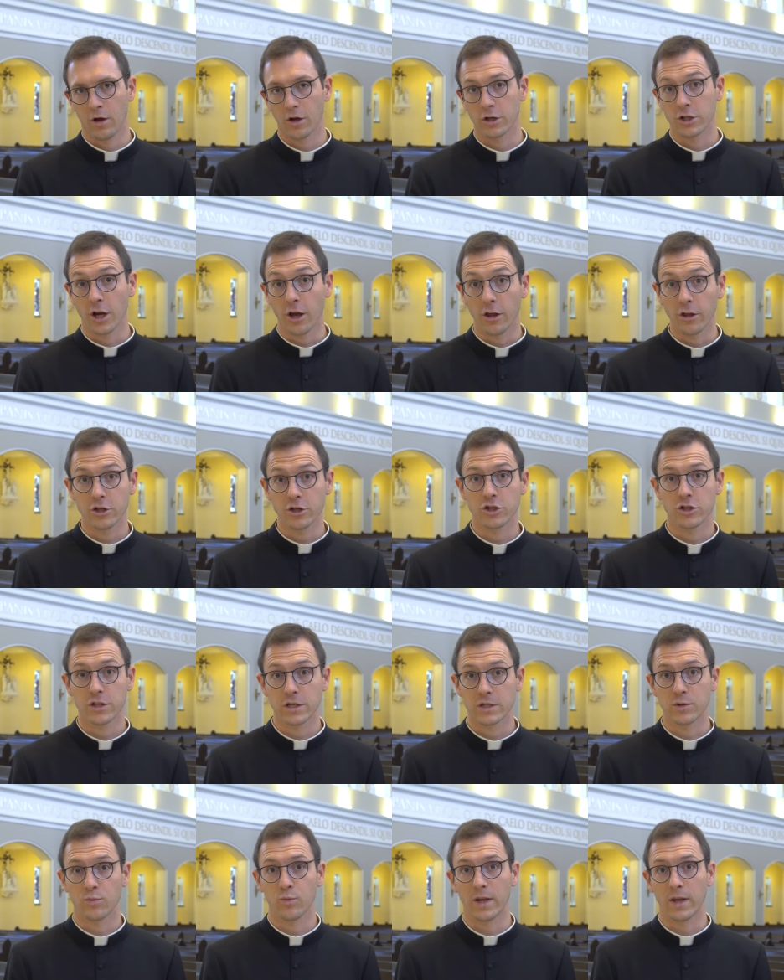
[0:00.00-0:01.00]
Challenge
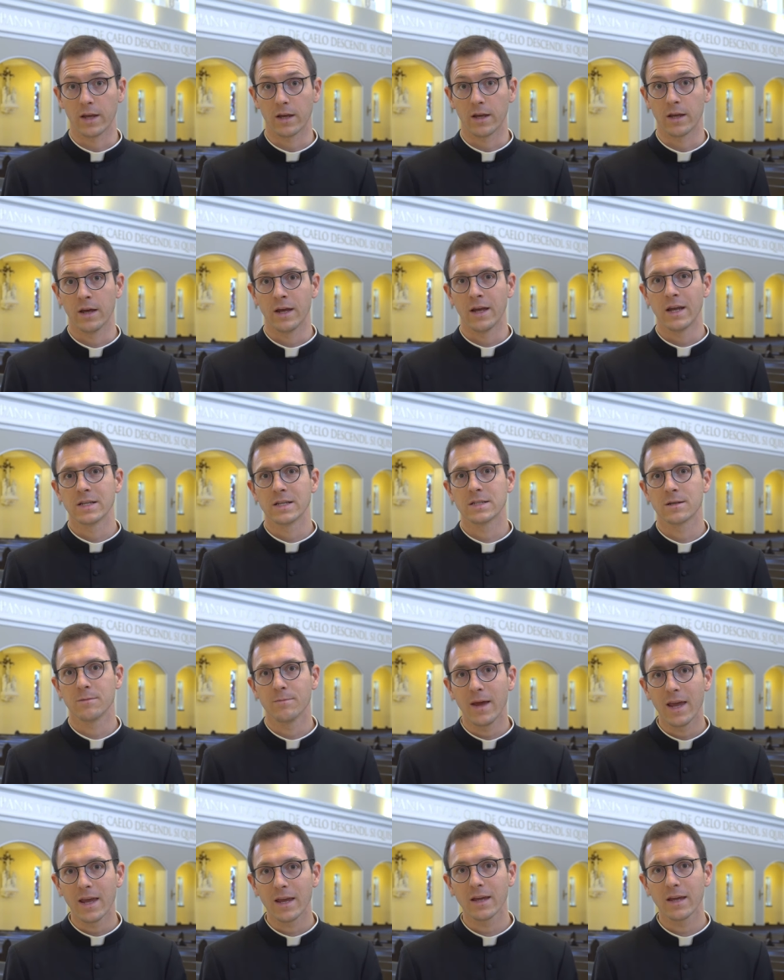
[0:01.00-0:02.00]
this week is to
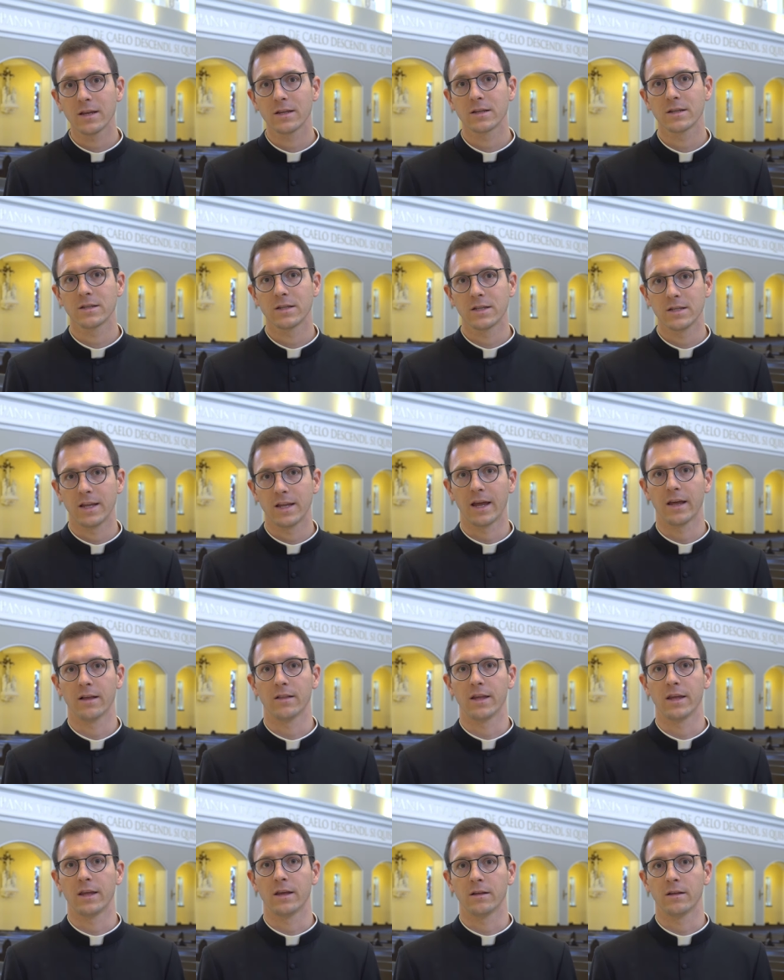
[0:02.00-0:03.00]
make it to
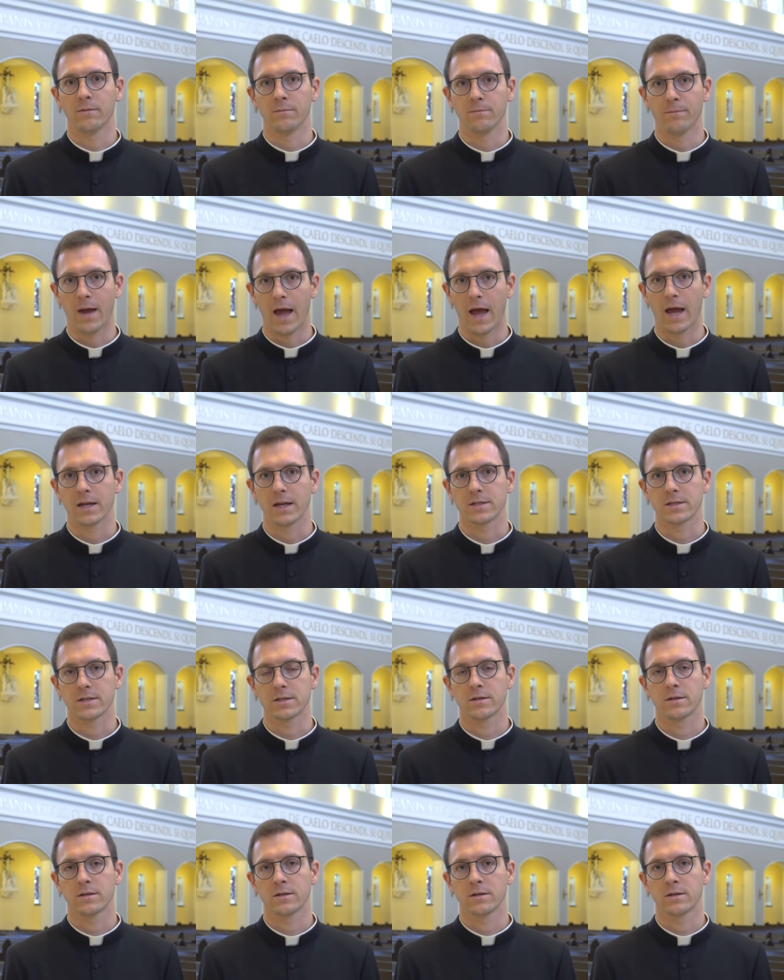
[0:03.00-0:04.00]
daily
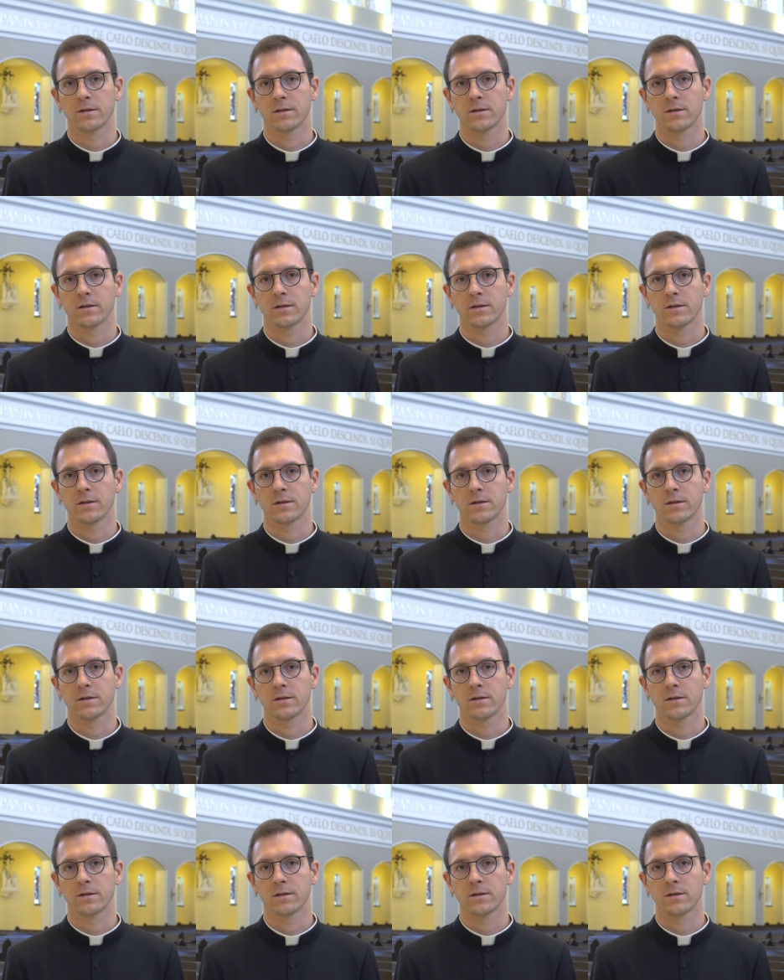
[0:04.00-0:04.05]
Mass.